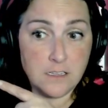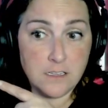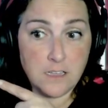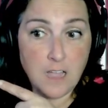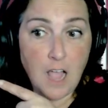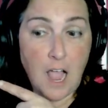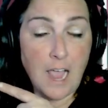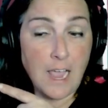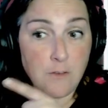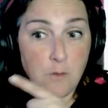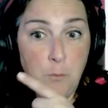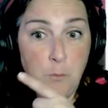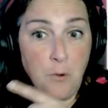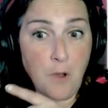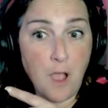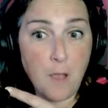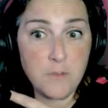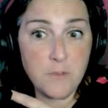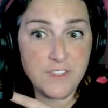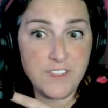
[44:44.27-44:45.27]
I have a
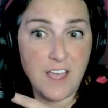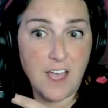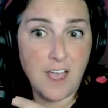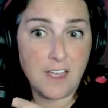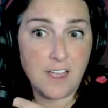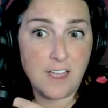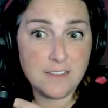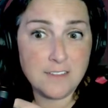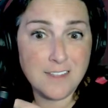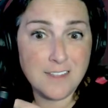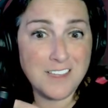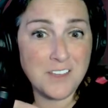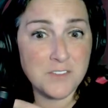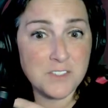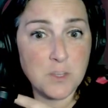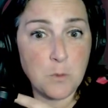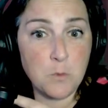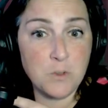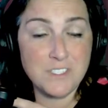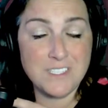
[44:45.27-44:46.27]
problem with that. Like if
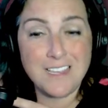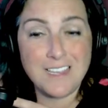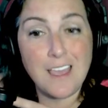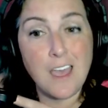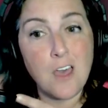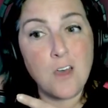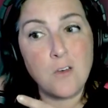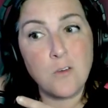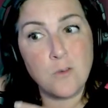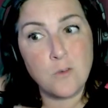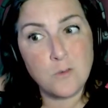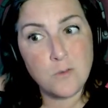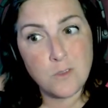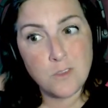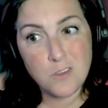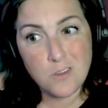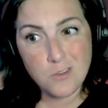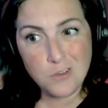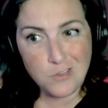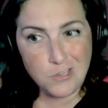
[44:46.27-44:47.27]
someone's like, "Oh,
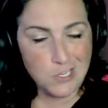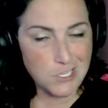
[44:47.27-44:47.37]
you're